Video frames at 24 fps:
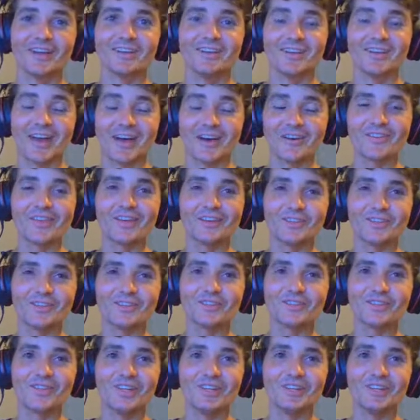Now they
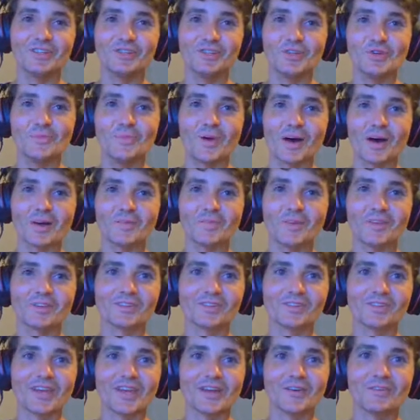just need two popular
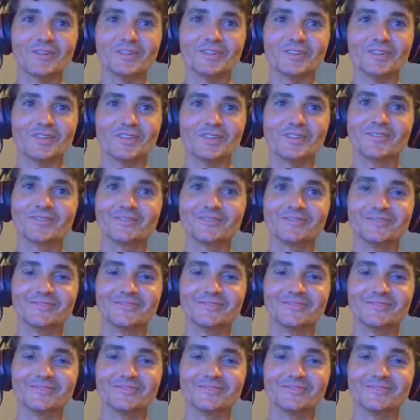sandwiches.